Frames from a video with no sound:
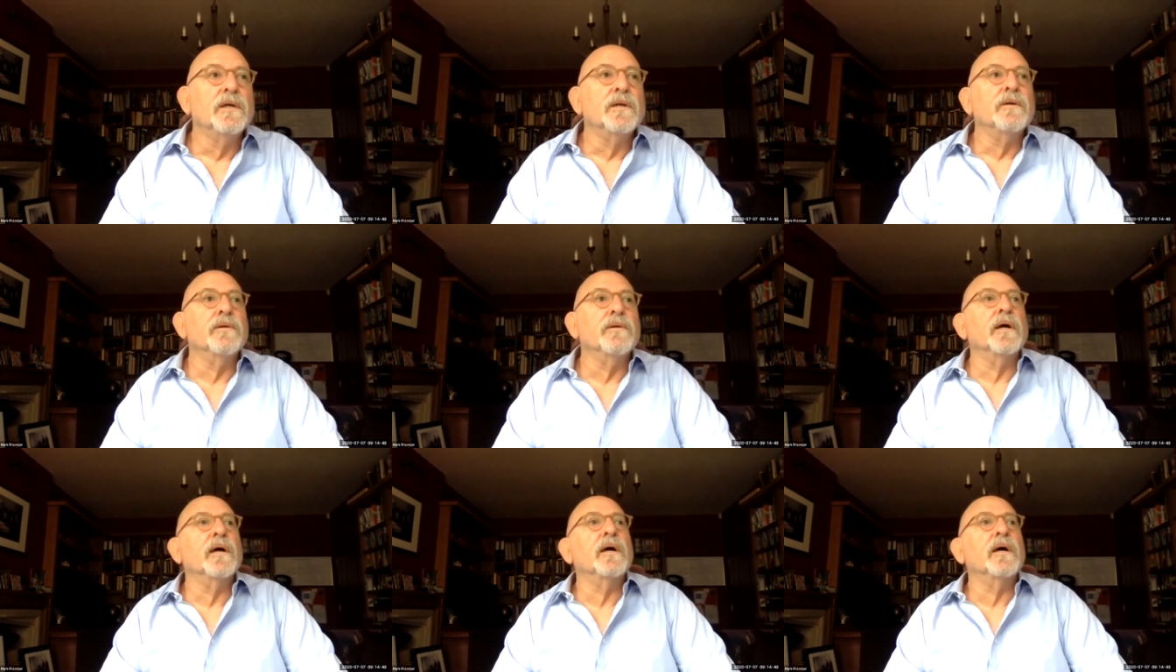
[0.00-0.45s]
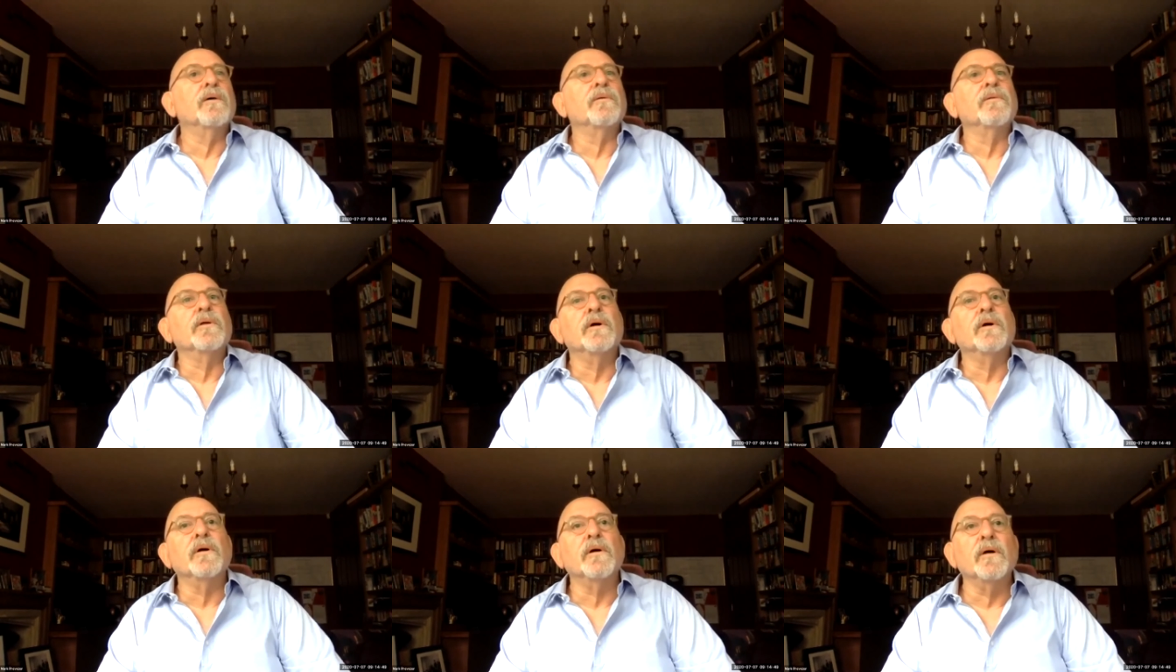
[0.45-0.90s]
Now
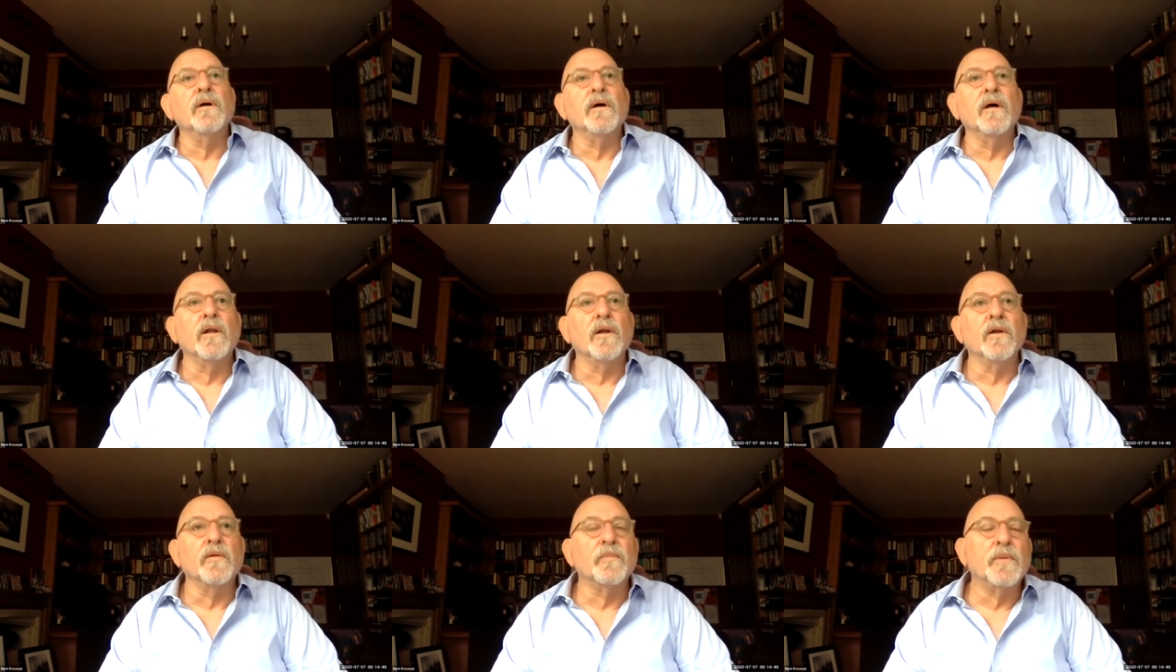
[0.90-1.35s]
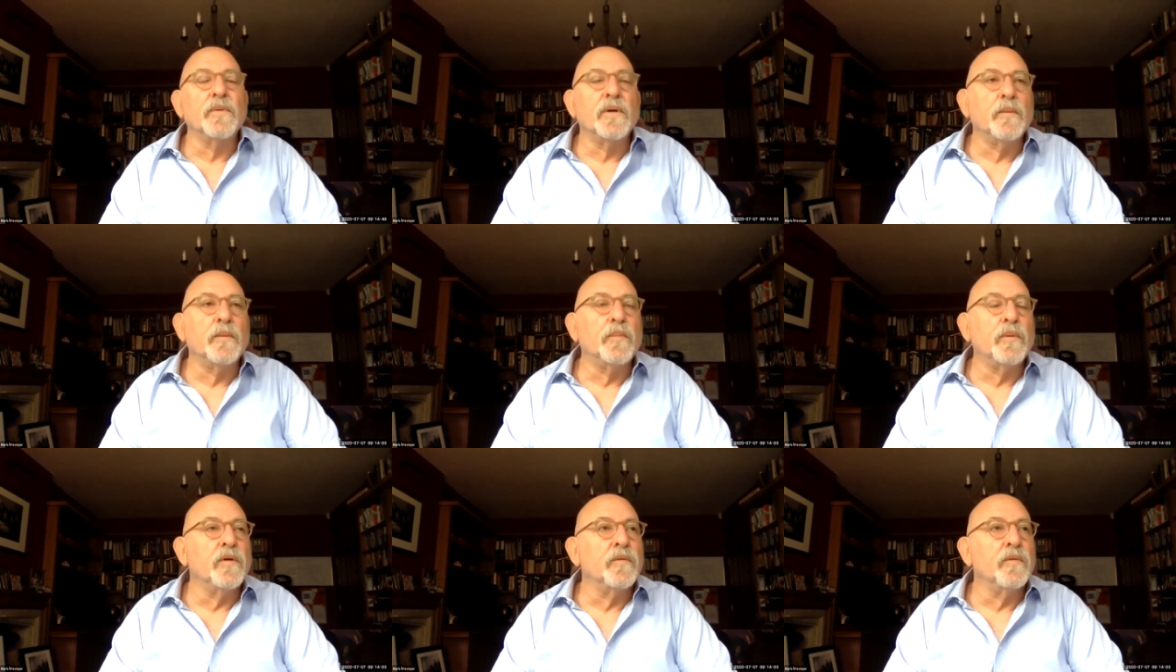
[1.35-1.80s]
that a lot of
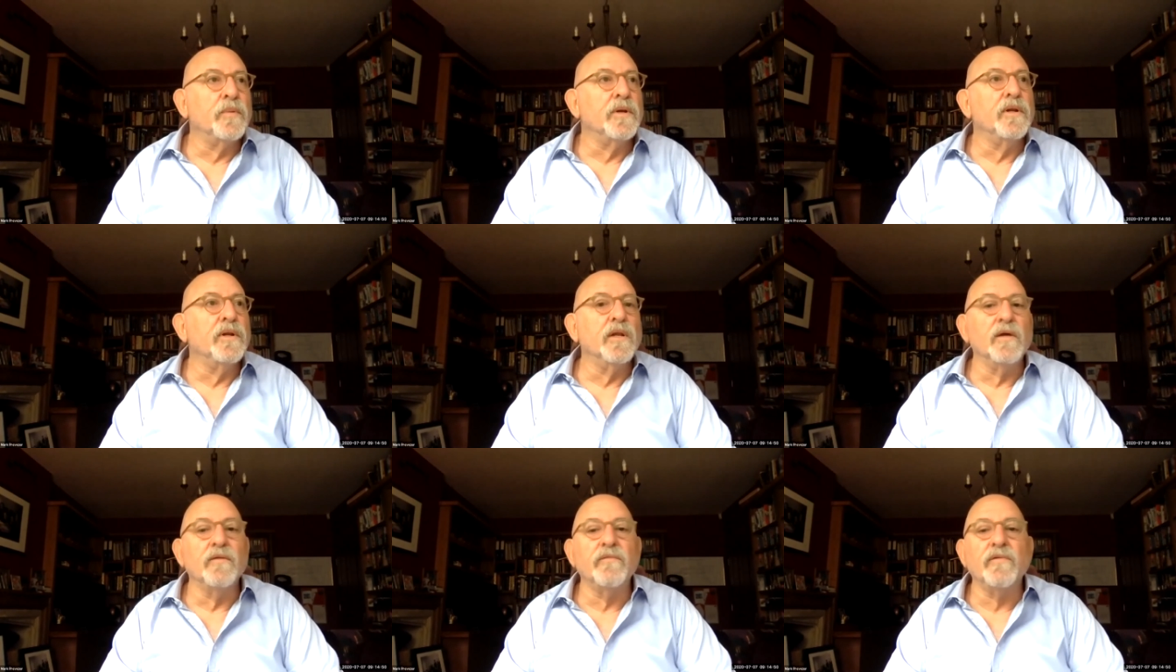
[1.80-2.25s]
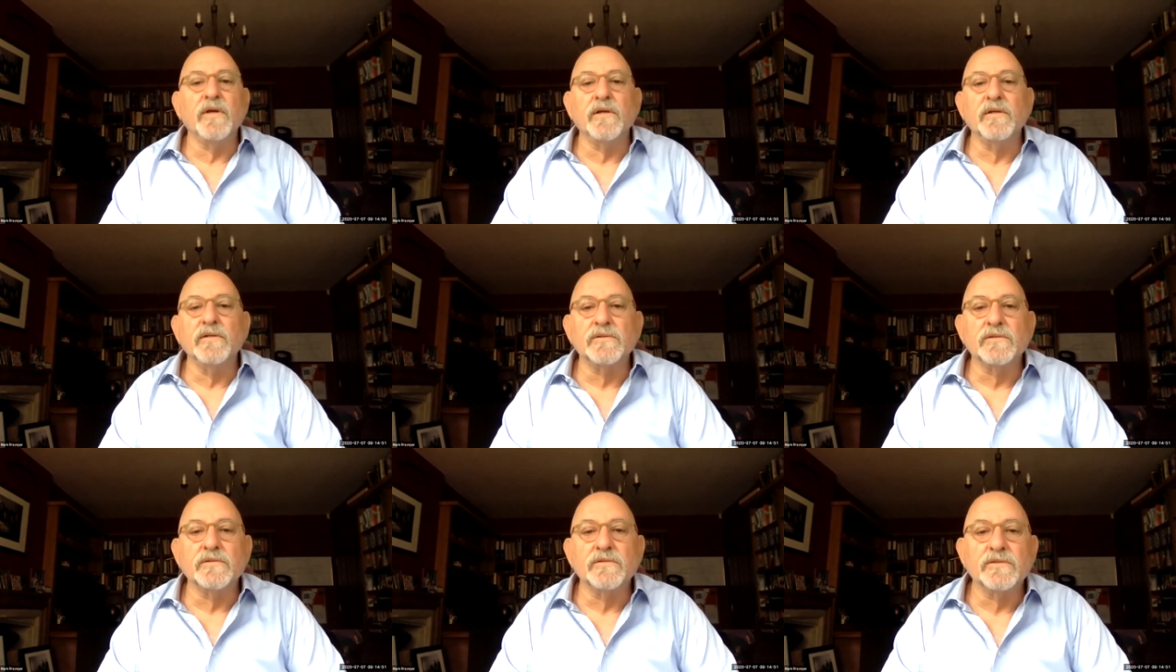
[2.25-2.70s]
people have been living
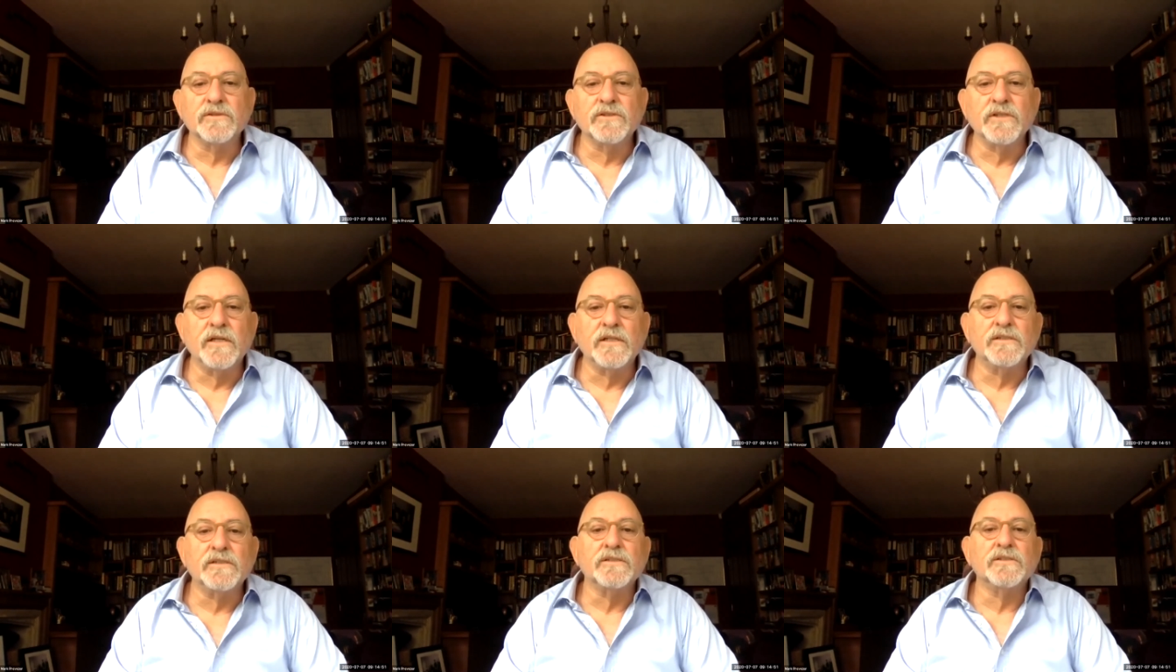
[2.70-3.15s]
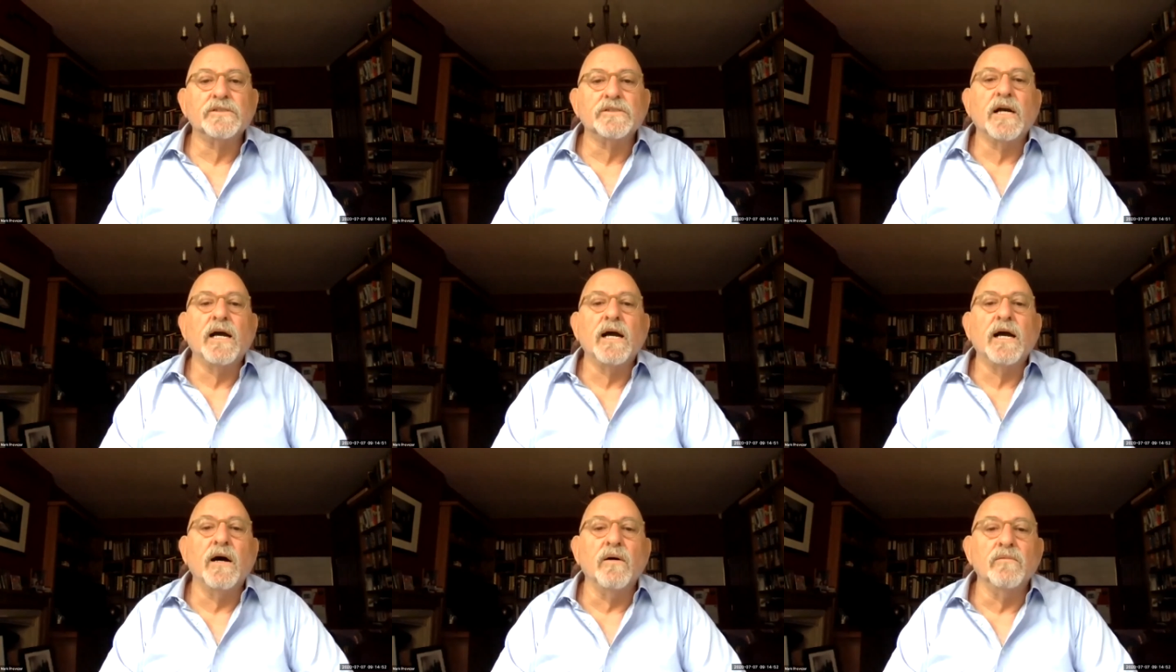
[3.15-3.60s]
sort of cheek to
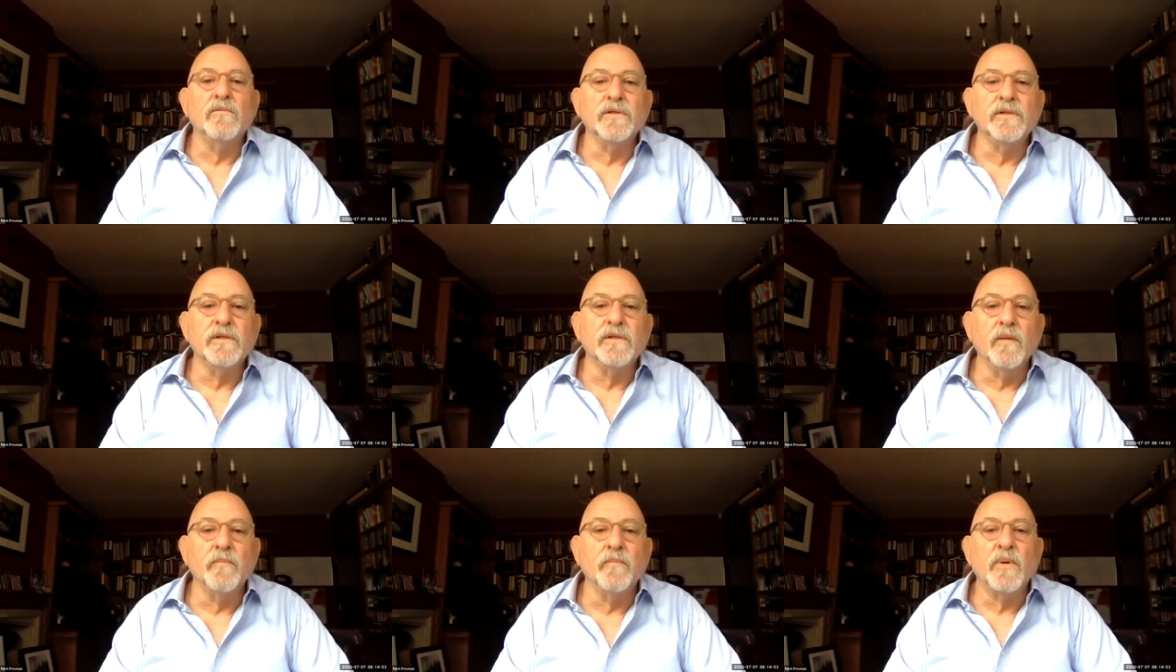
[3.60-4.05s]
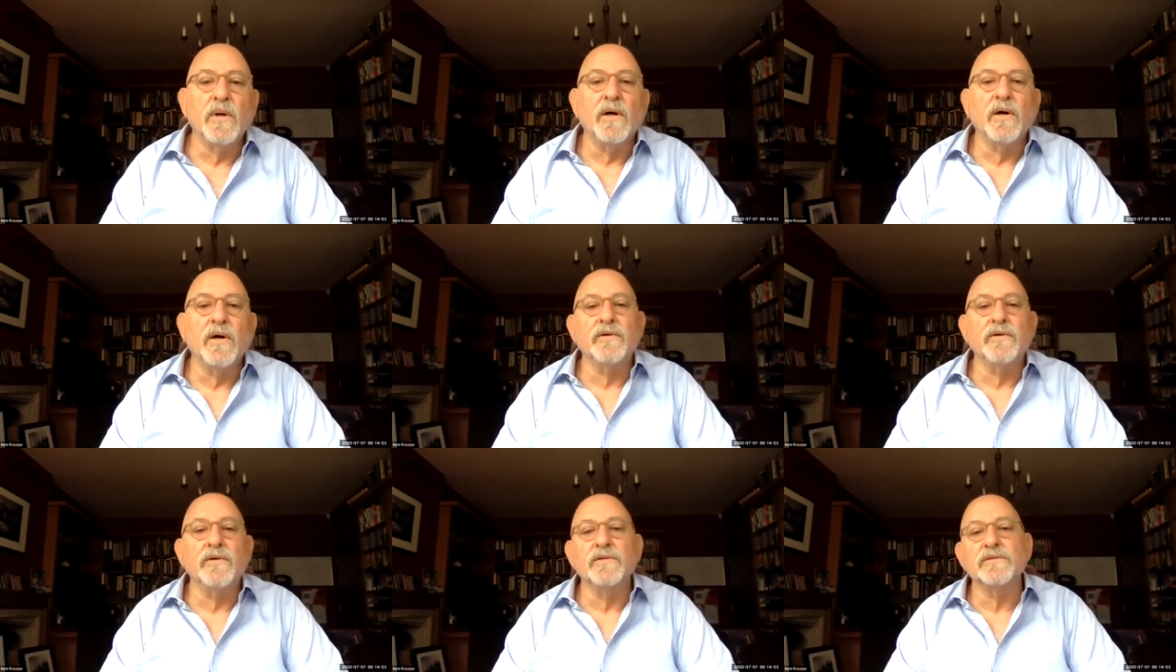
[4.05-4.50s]
jowl with their
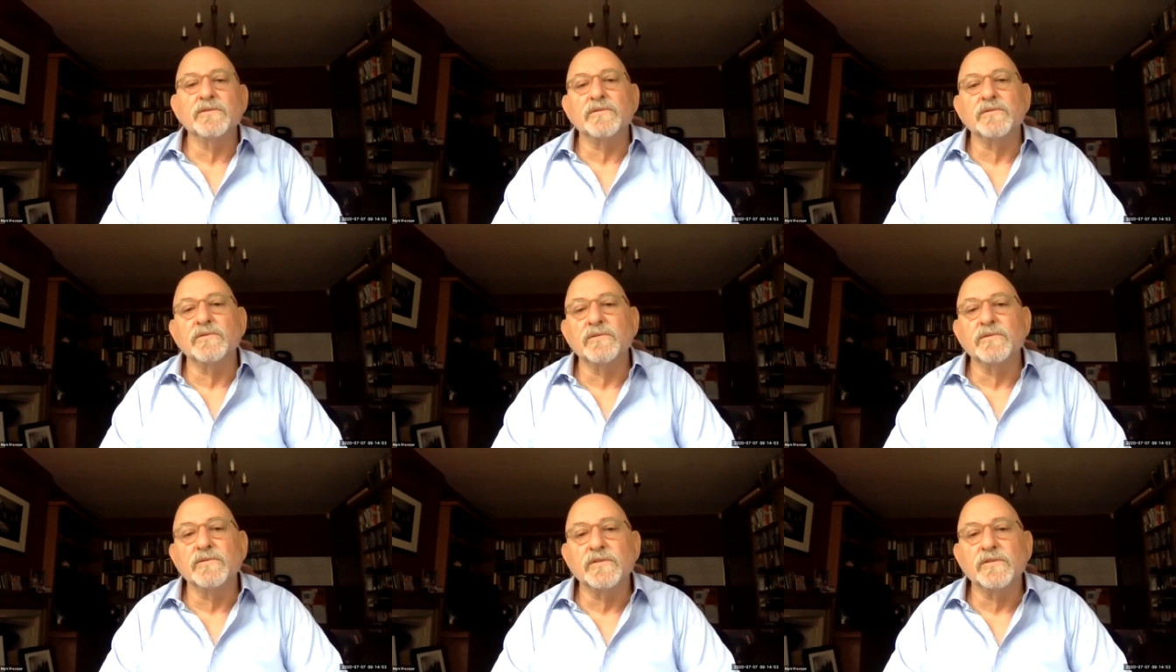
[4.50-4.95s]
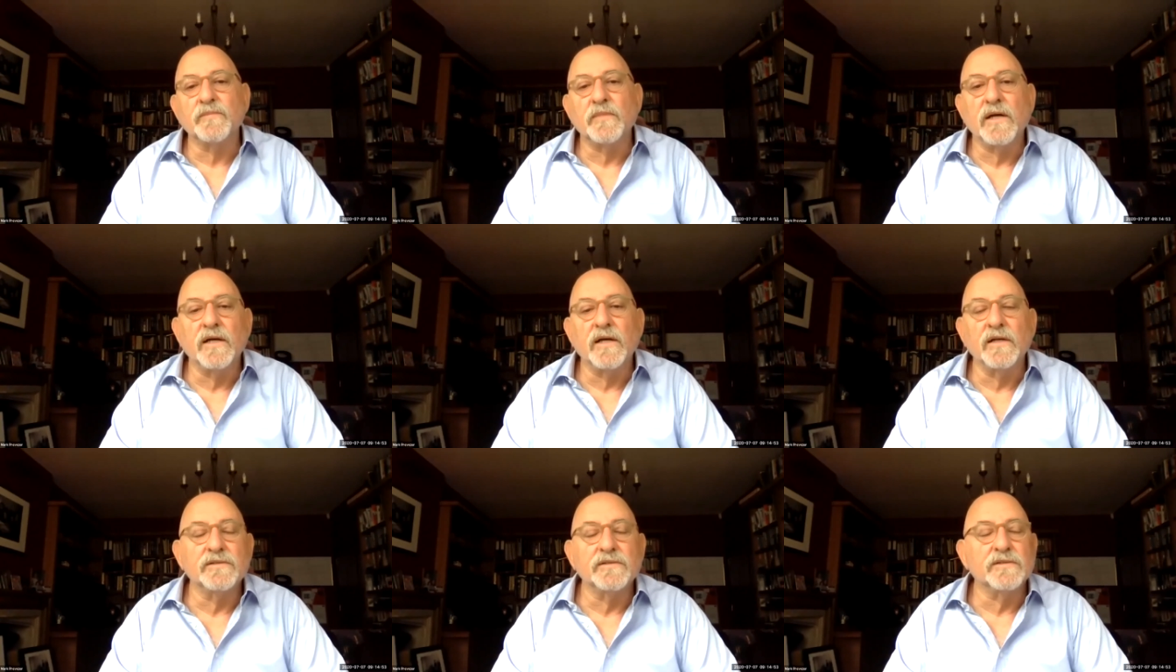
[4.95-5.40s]
partners or
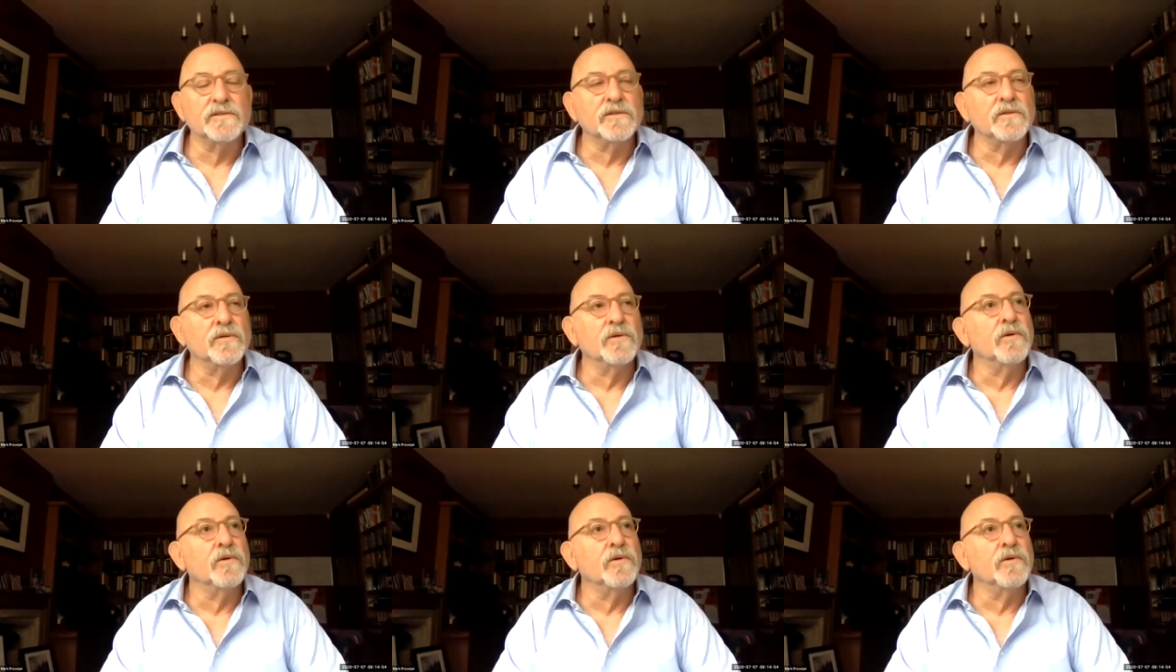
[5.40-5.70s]
spouses or